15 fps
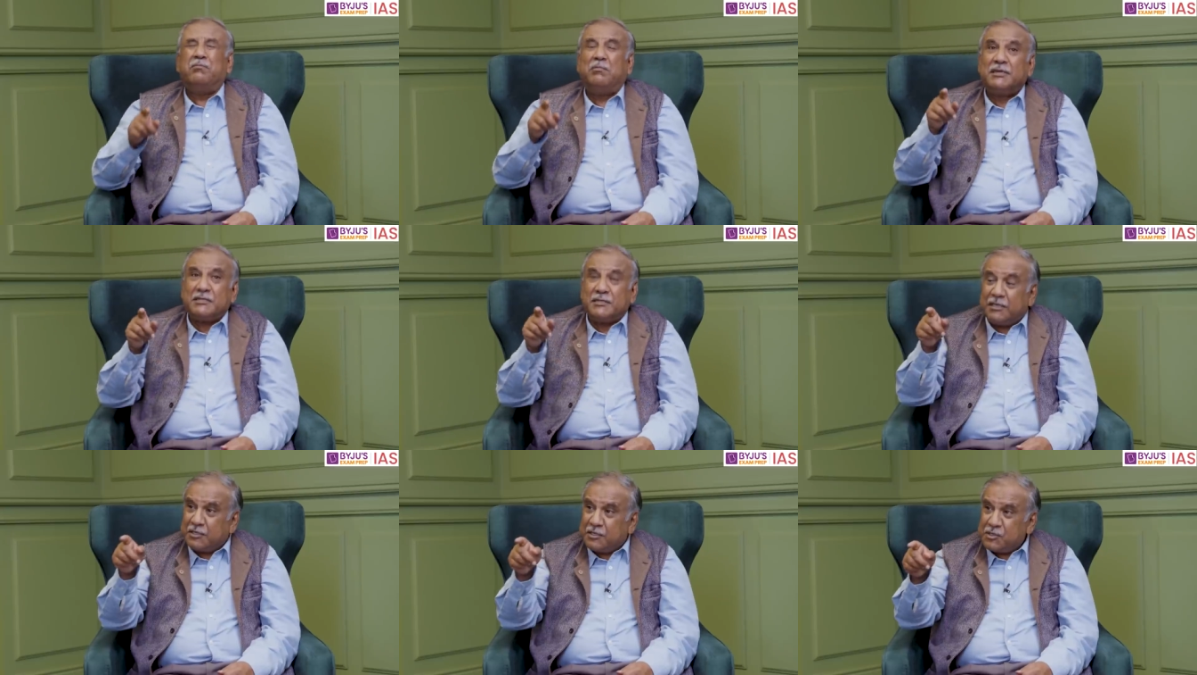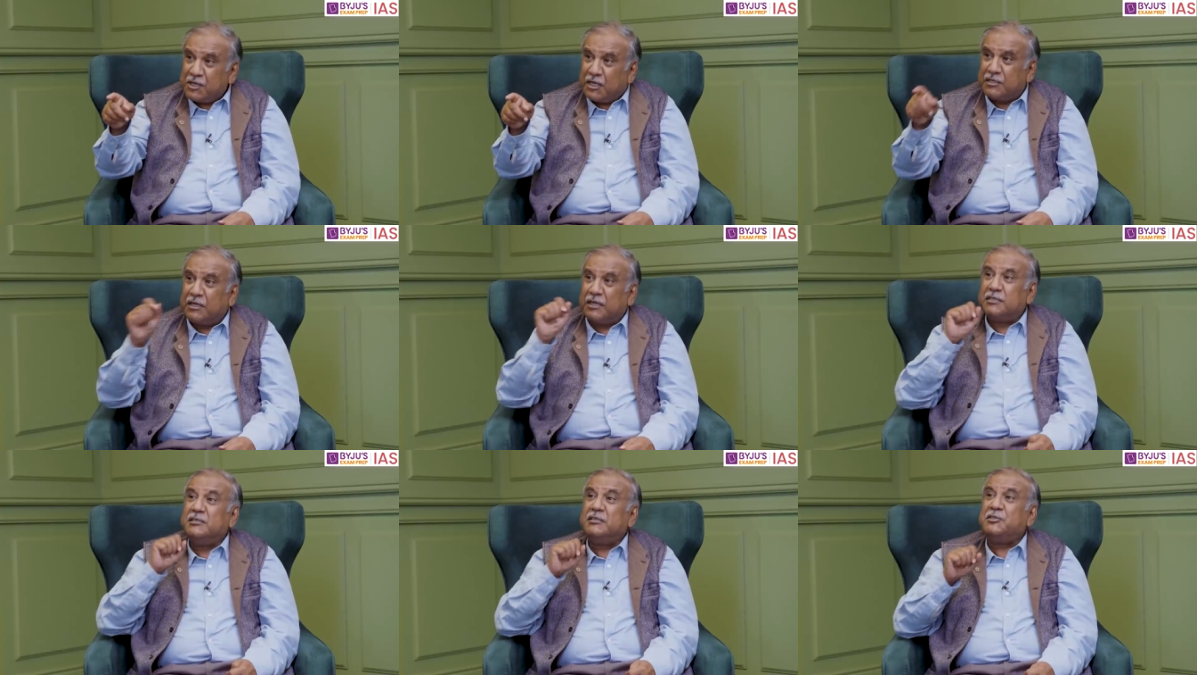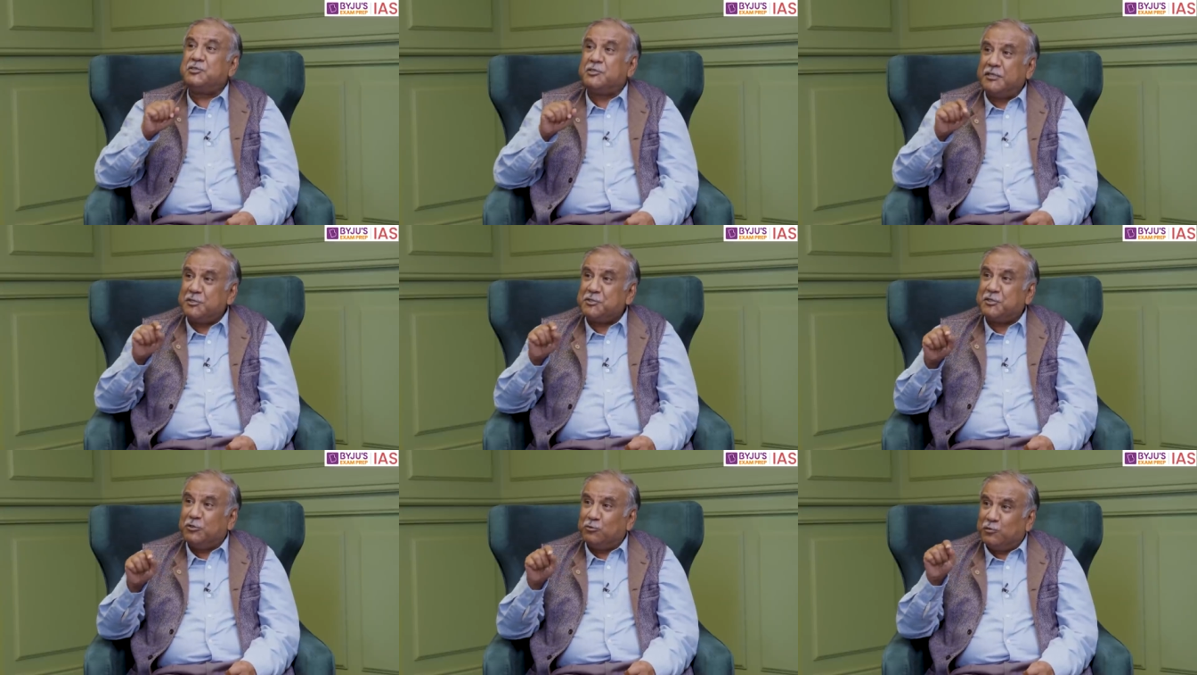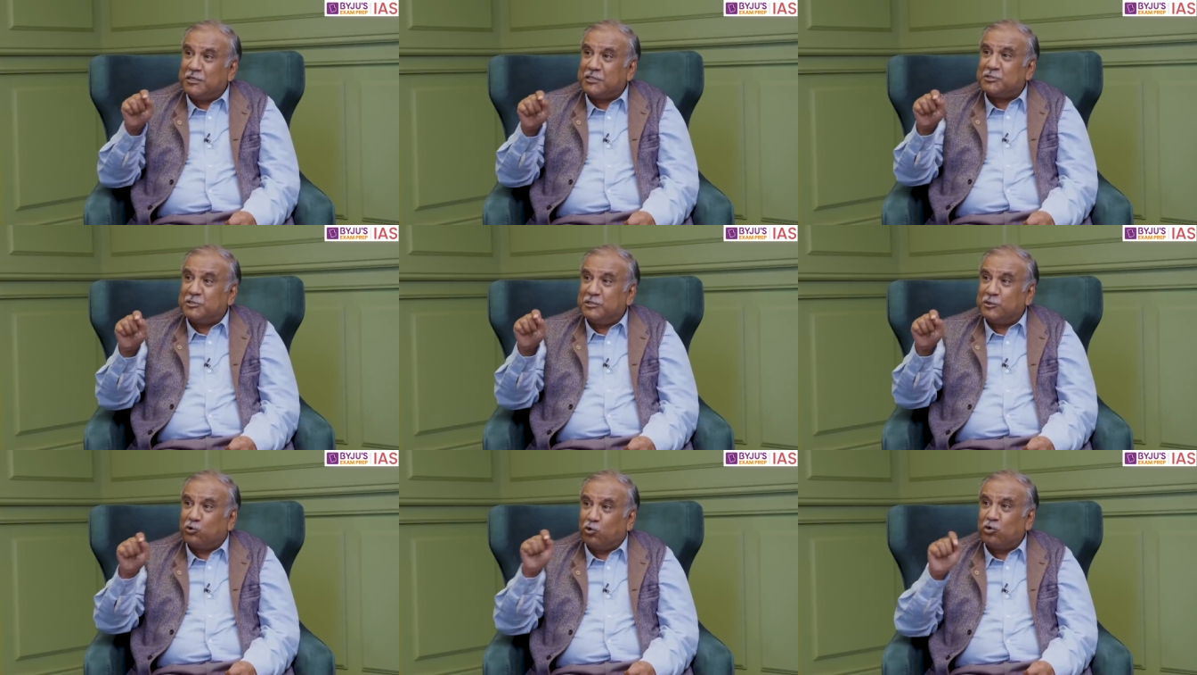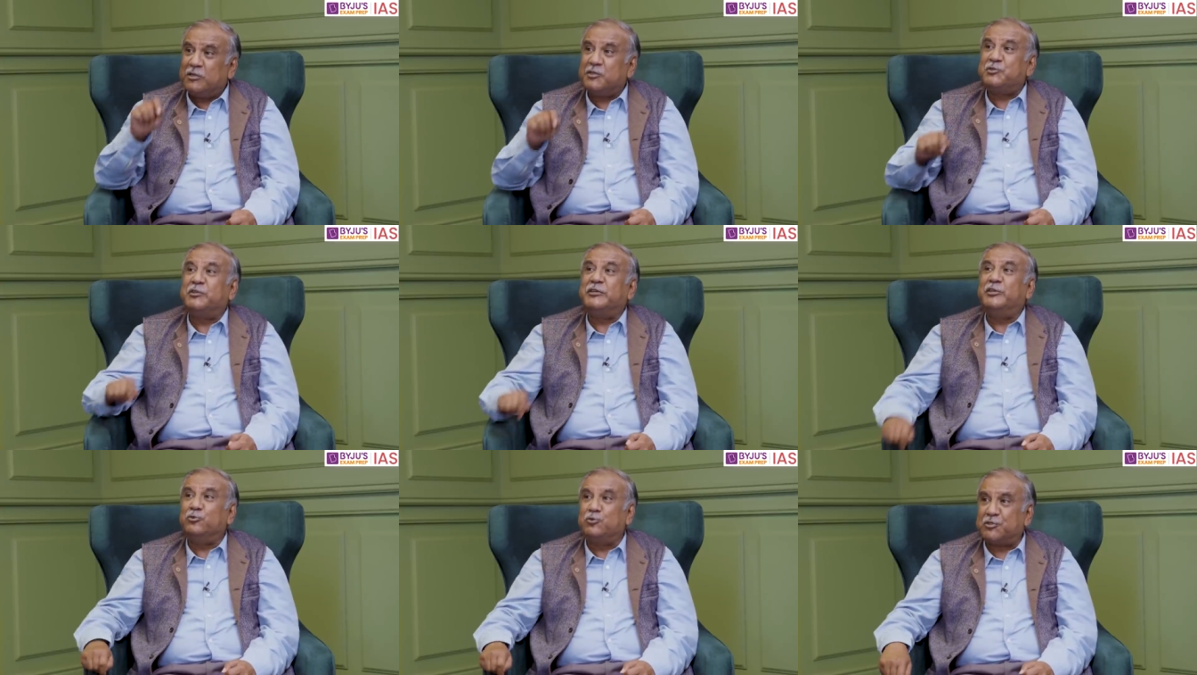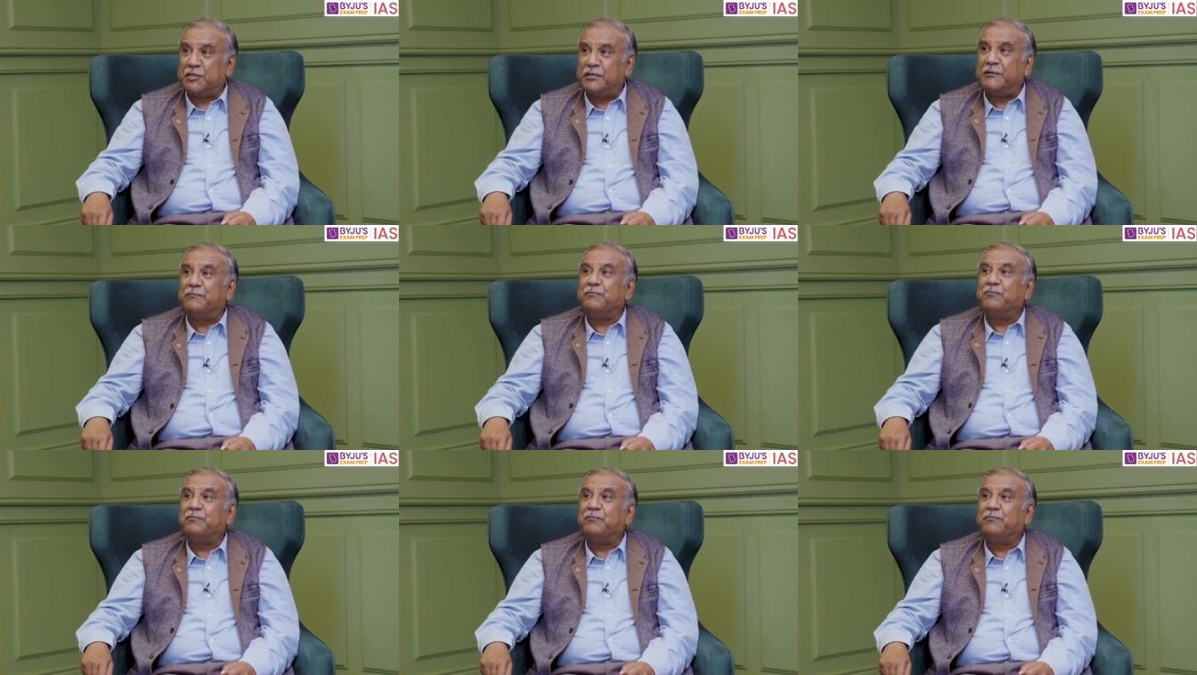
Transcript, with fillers: But there is another sense in which the role is reducing,